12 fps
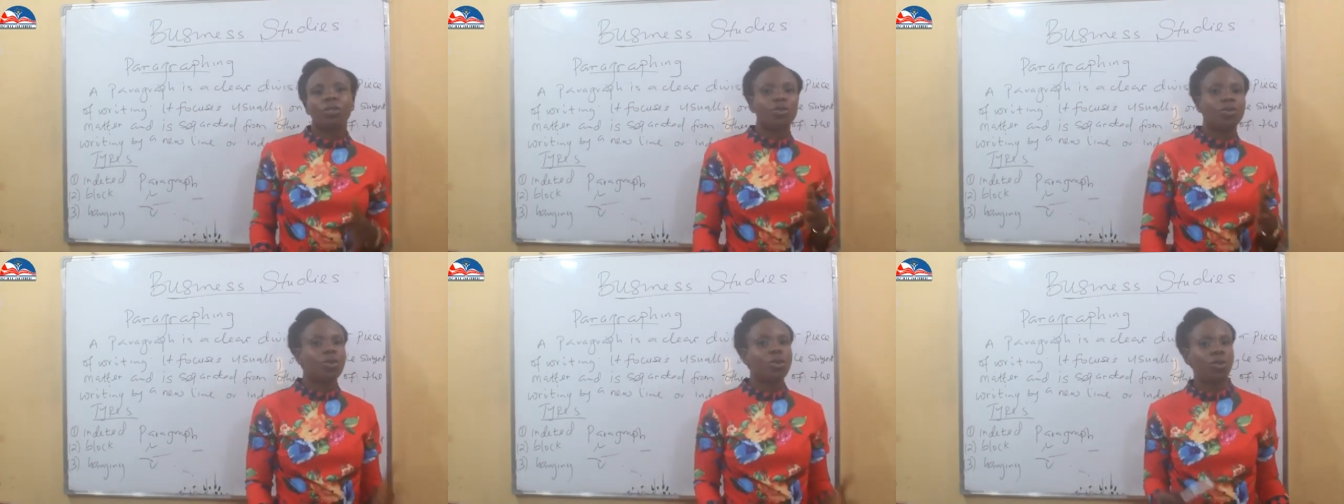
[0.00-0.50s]

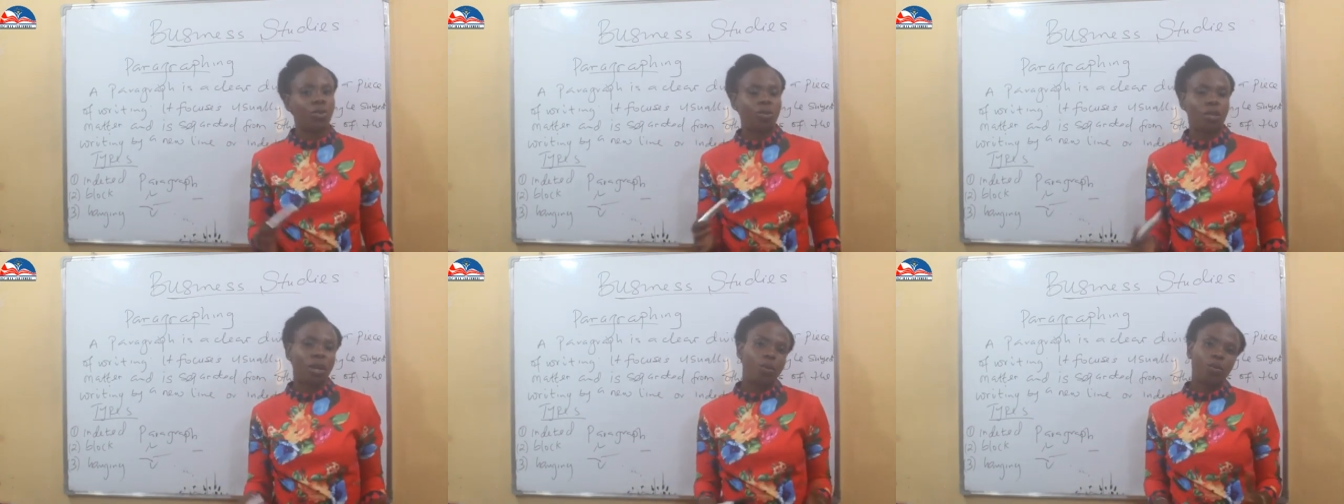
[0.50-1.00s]
So
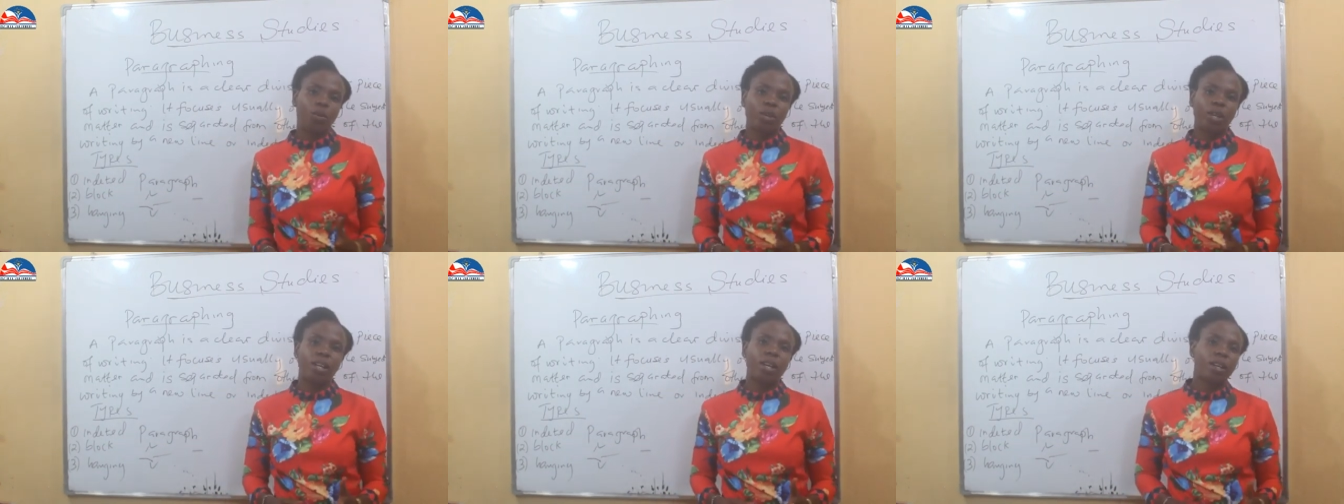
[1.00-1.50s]
today we're
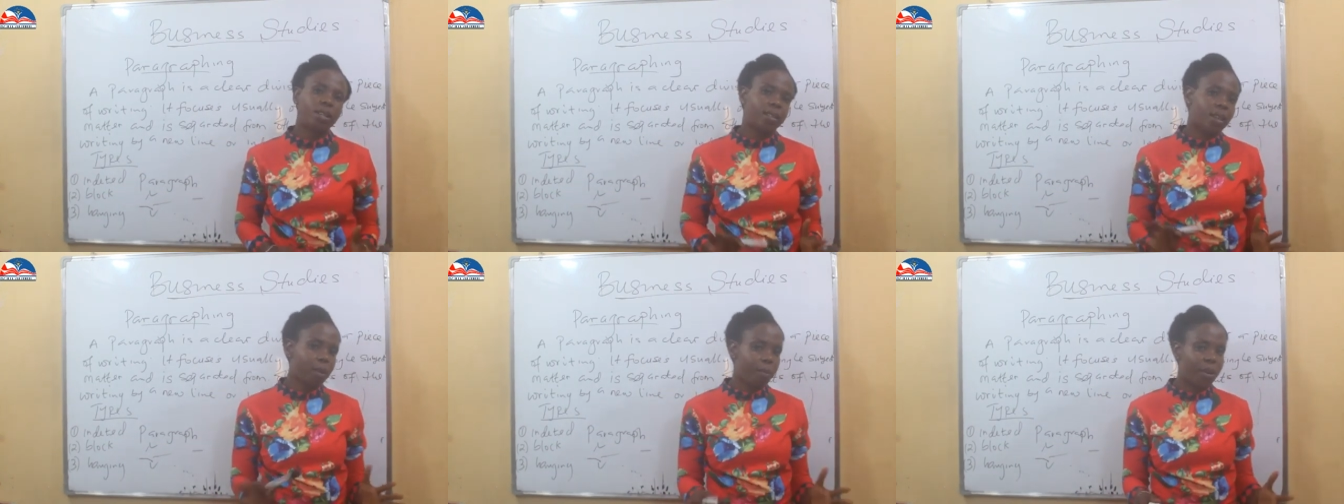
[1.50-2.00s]
looking at the
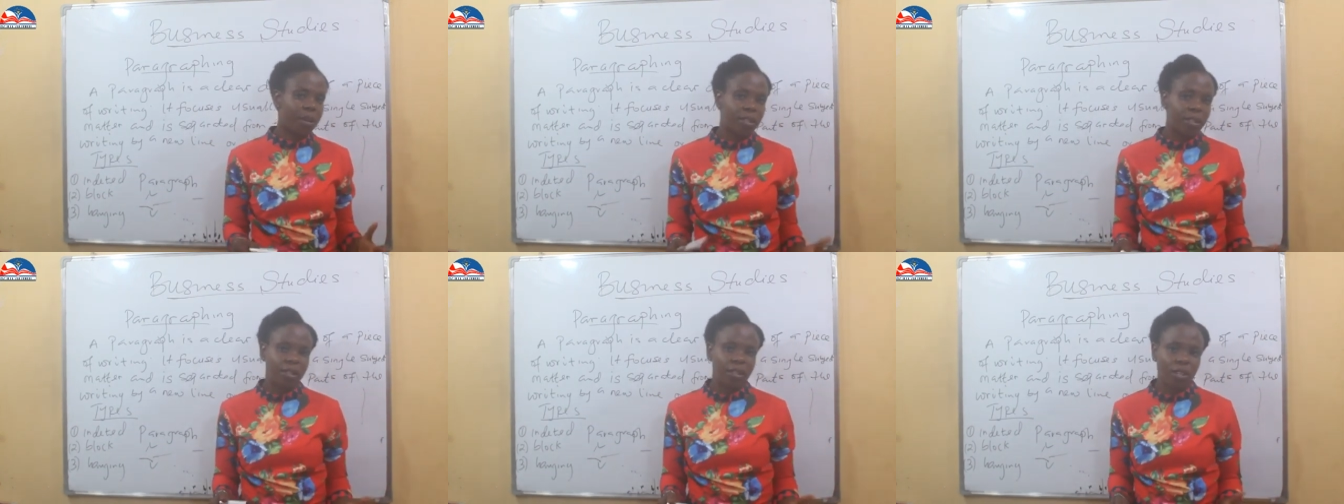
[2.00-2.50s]

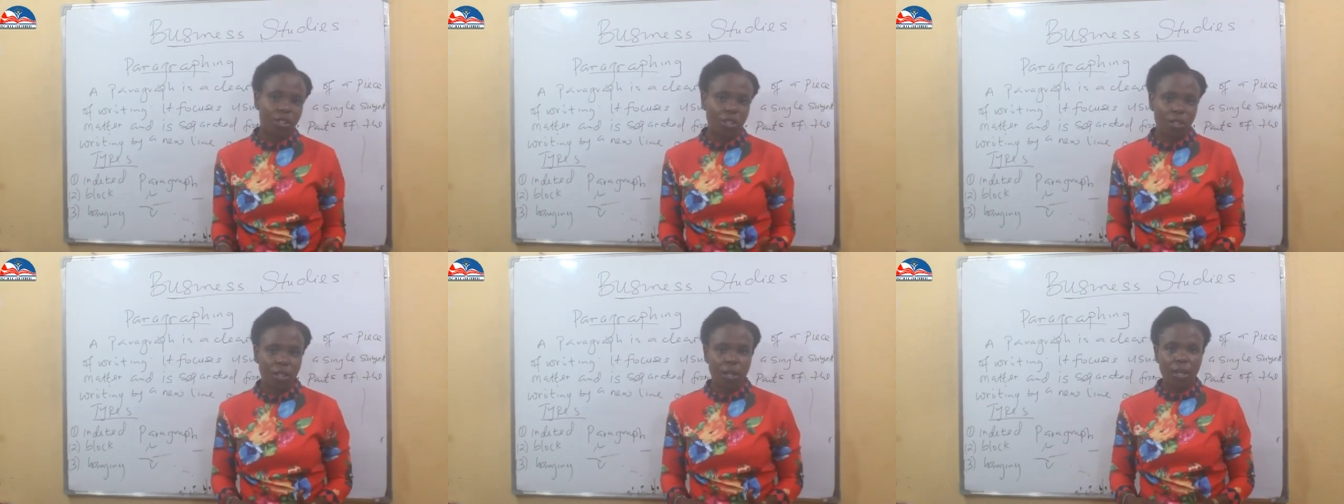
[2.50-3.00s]
typewriting
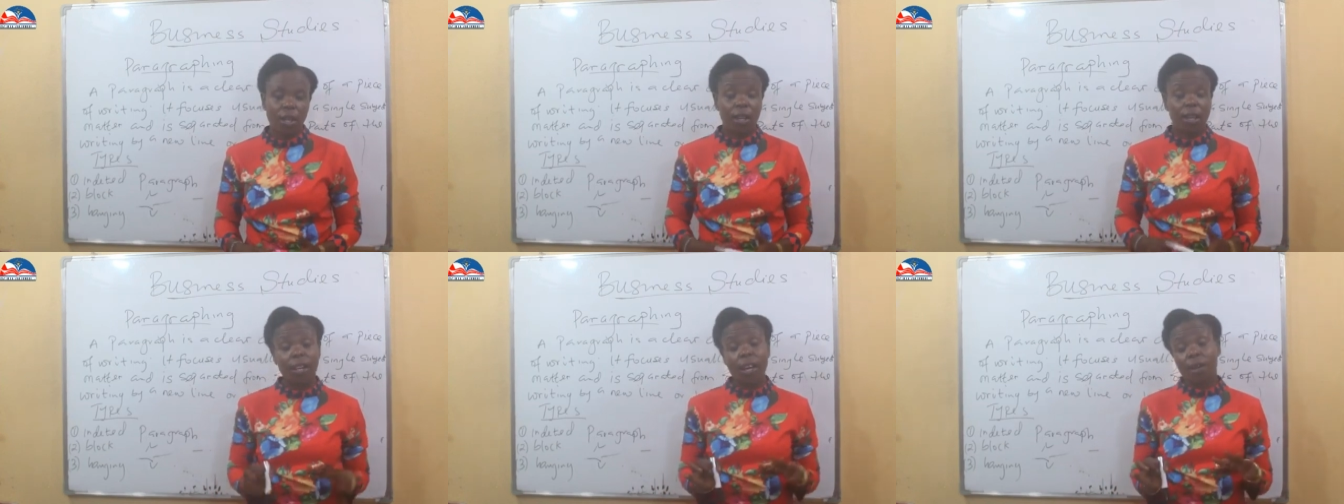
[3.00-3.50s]
section
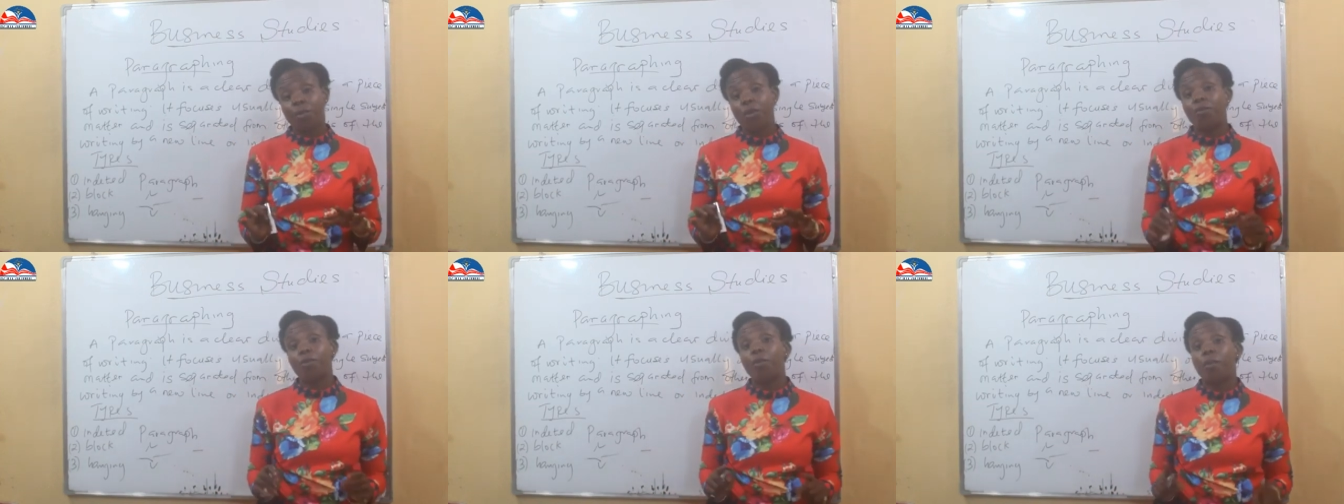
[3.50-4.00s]
it can be
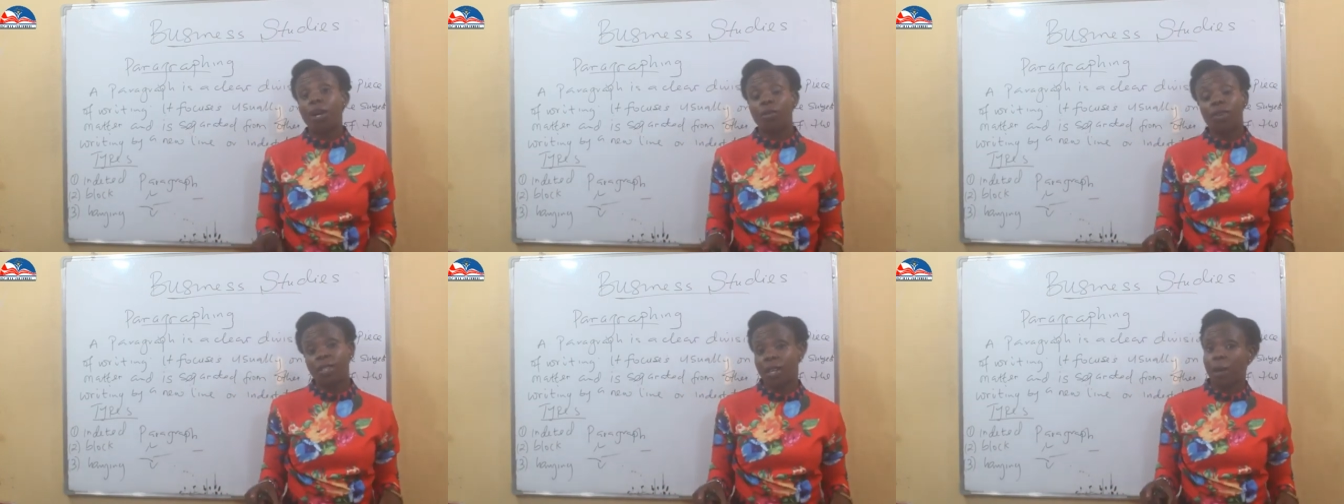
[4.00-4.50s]
for
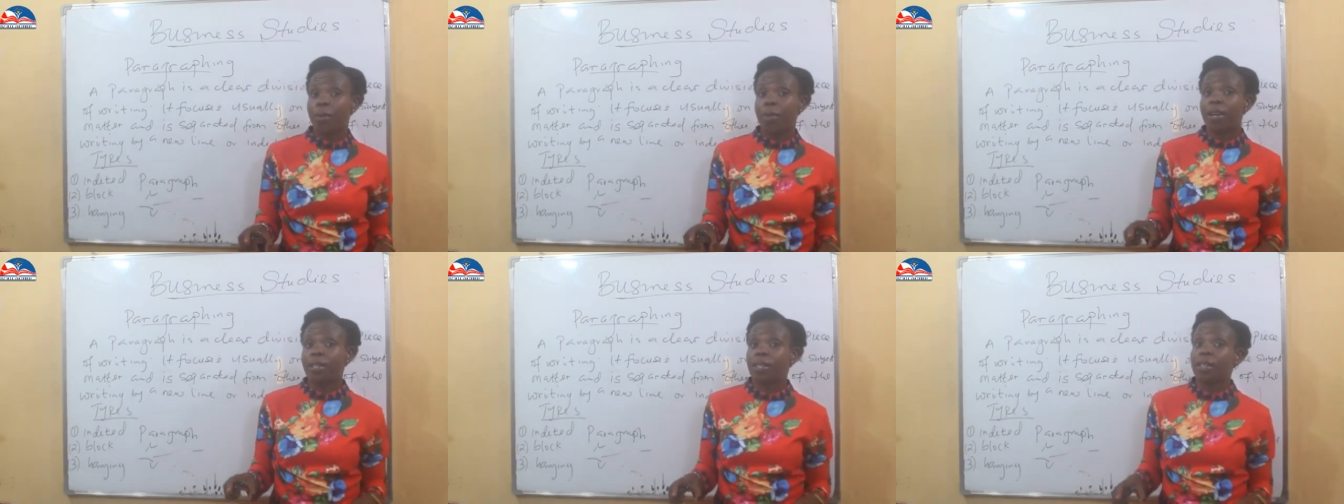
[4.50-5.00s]
manual
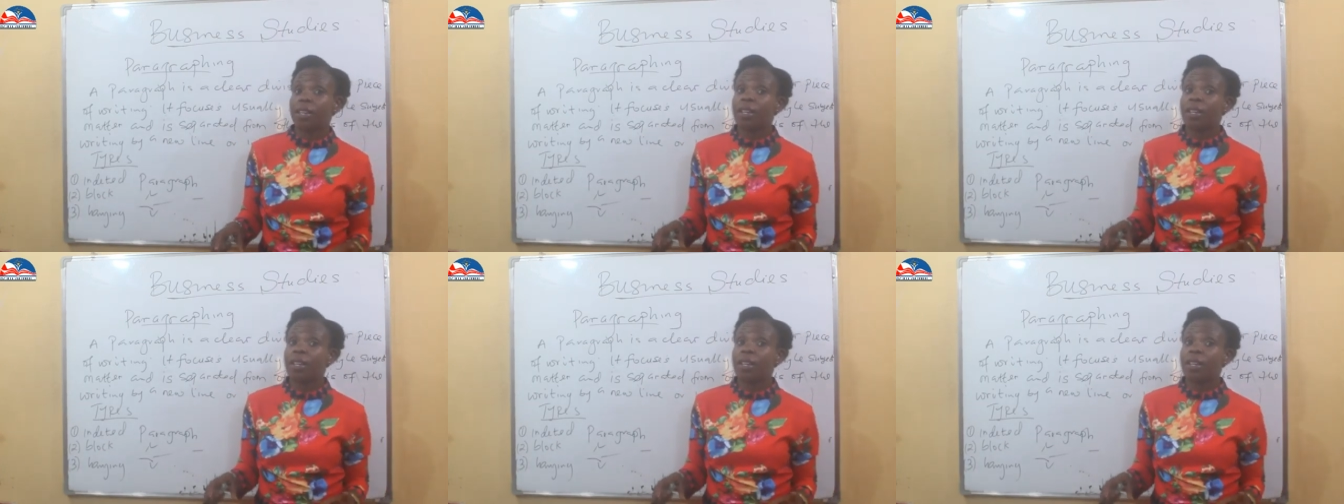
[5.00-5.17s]
typewriting,